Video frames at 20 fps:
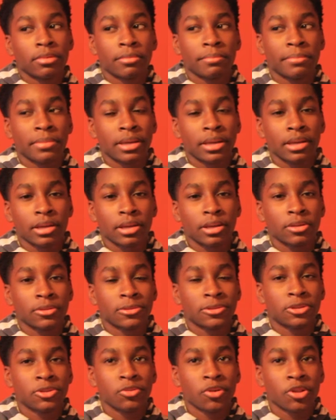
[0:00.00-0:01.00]
me
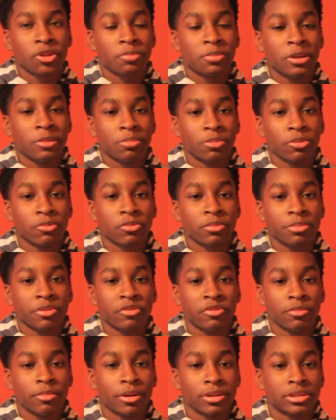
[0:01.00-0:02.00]
and 2 other people from the
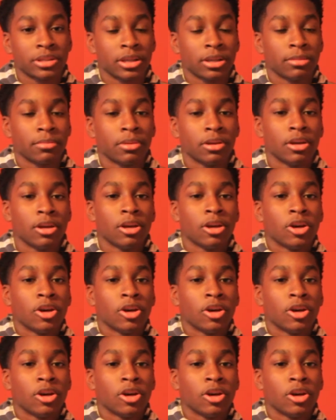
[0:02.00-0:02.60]
football team